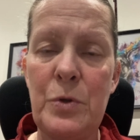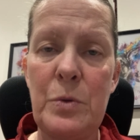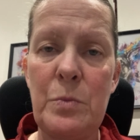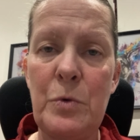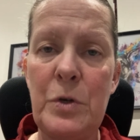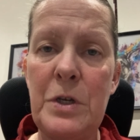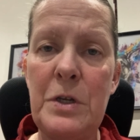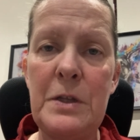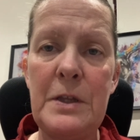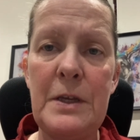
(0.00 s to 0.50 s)
them
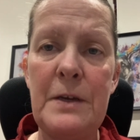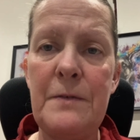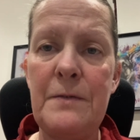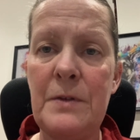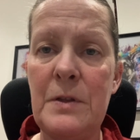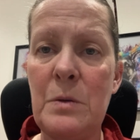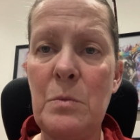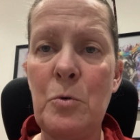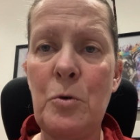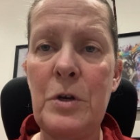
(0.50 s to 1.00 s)
when you leave
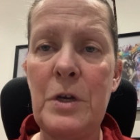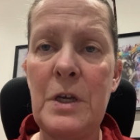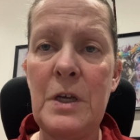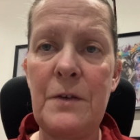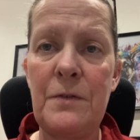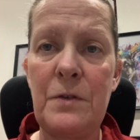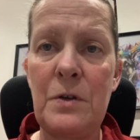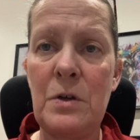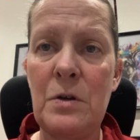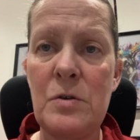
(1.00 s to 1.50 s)
in the morning
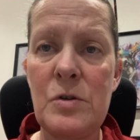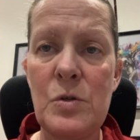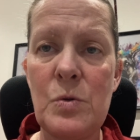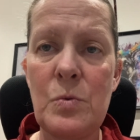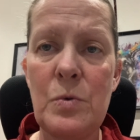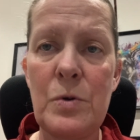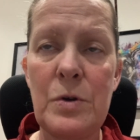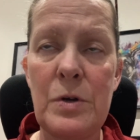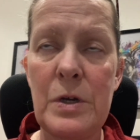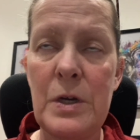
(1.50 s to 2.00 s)
if you go to
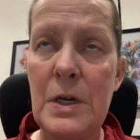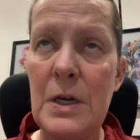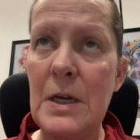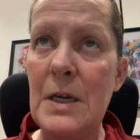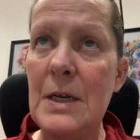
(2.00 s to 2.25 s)
work.